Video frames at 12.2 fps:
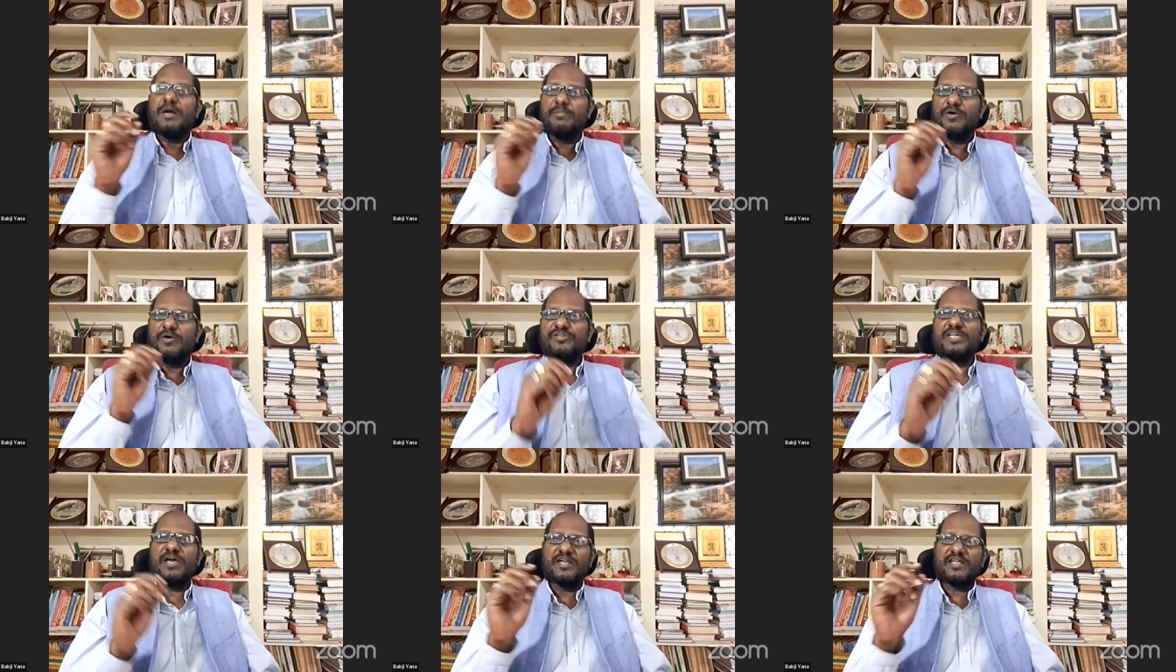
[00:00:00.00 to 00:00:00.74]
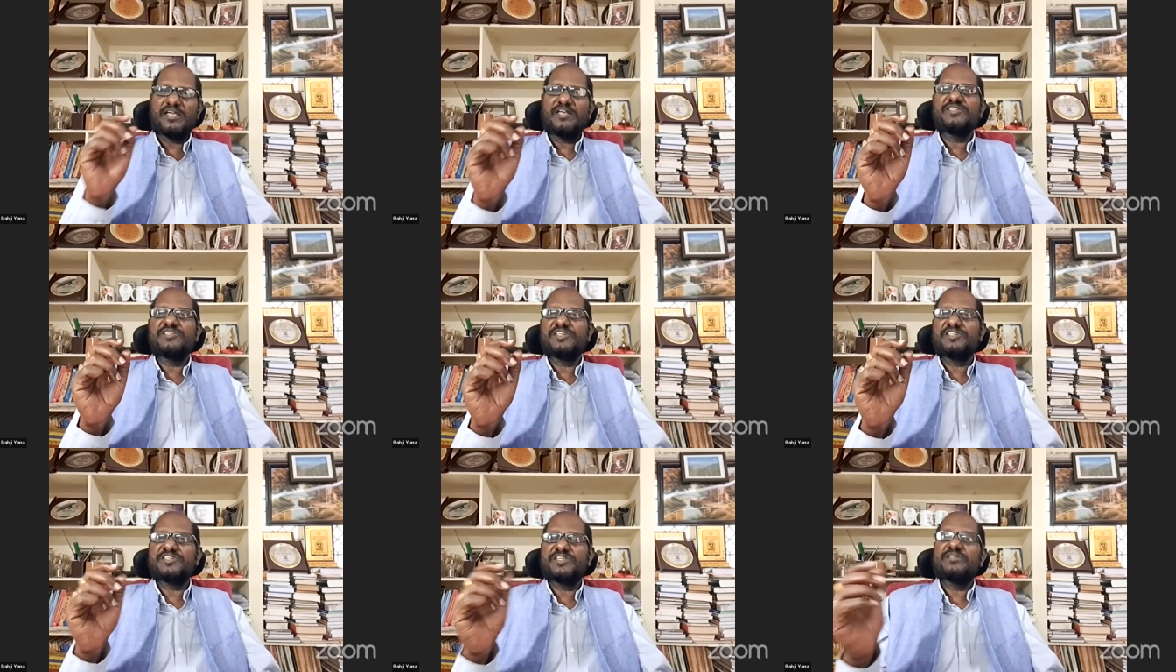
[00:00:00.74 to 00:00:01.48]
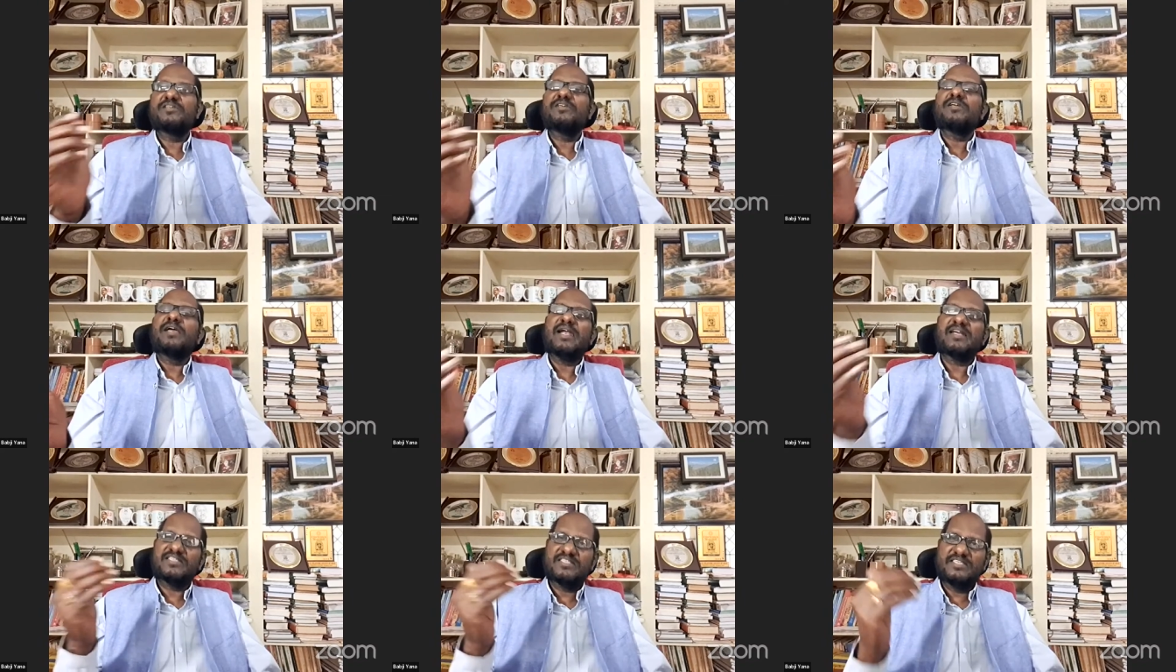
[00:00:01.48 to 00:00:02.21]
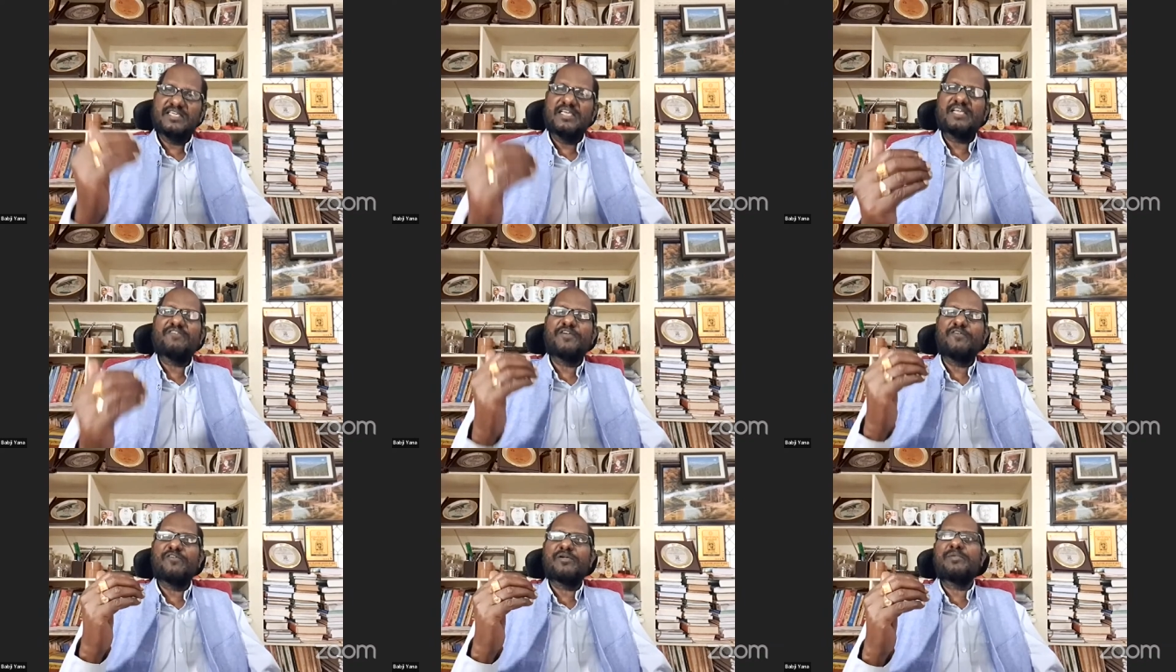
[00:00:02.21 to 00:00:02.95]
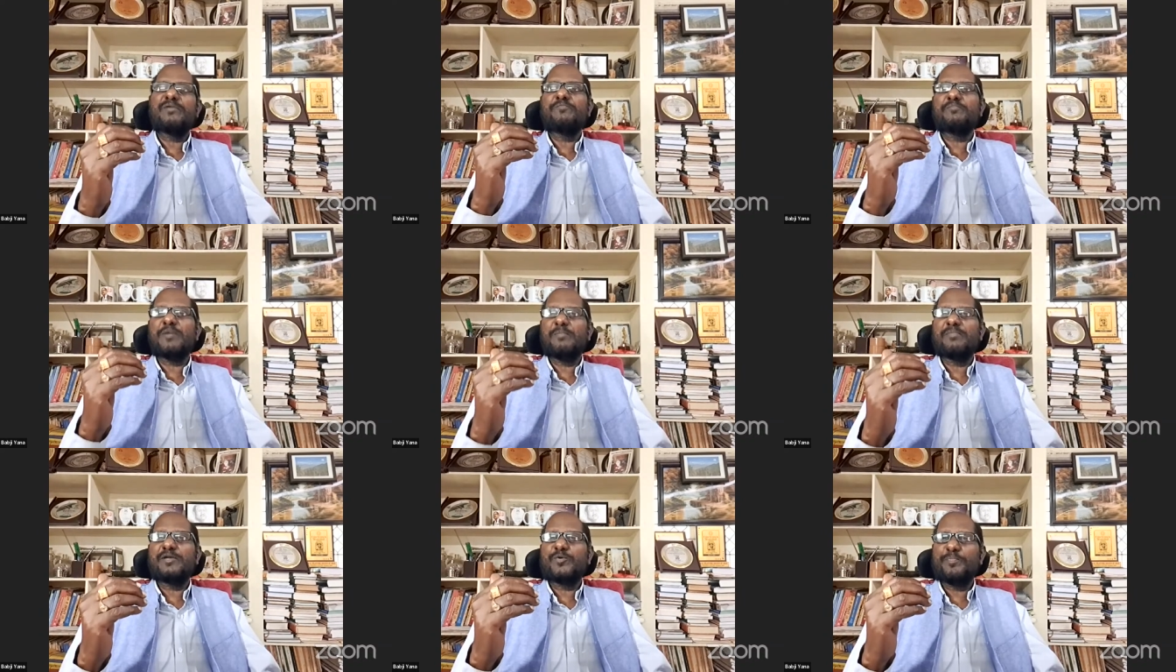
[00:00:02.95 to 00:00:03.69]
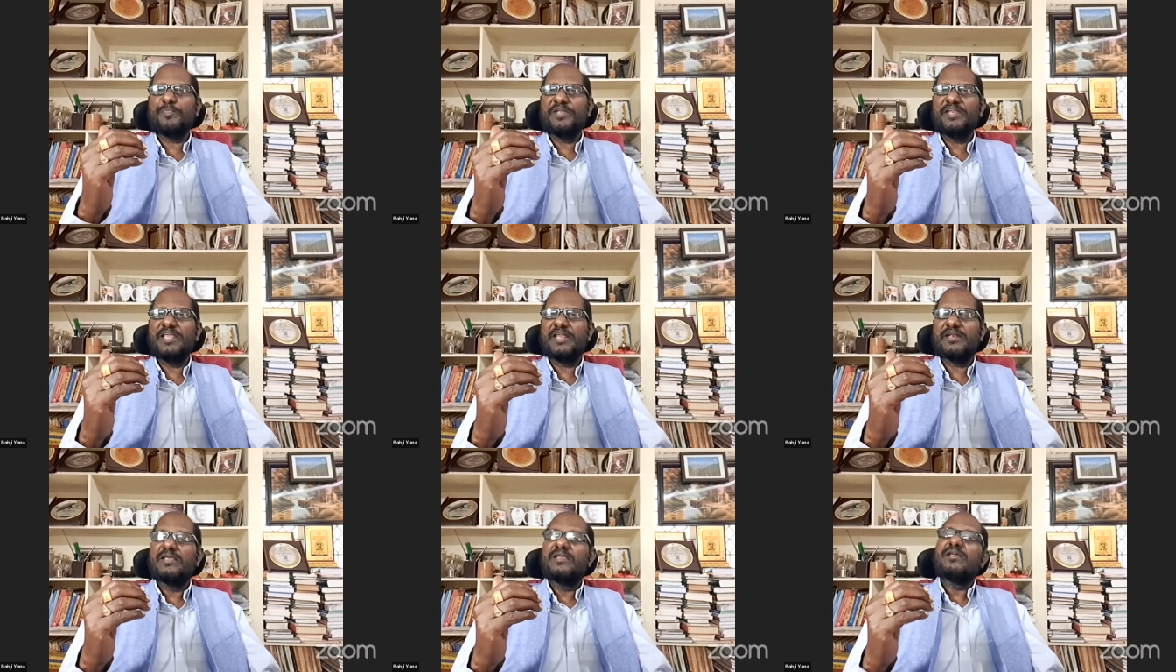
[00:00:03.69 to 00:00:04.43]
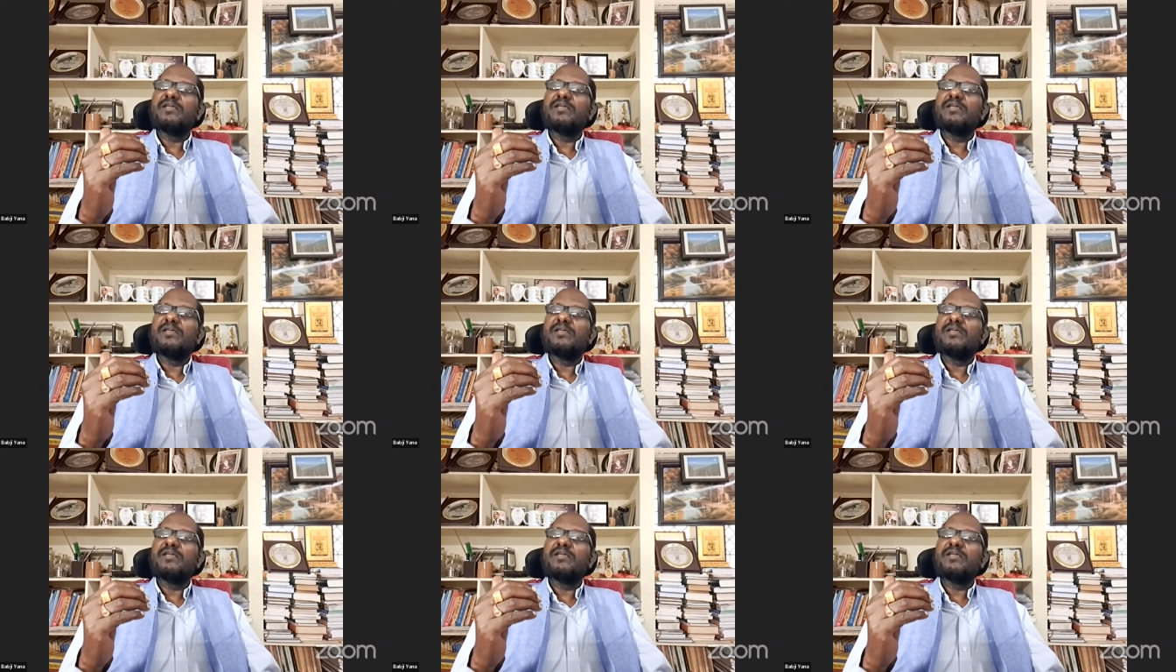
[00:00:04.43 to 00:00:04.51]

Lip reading: about the organization and seek favorable public opinion.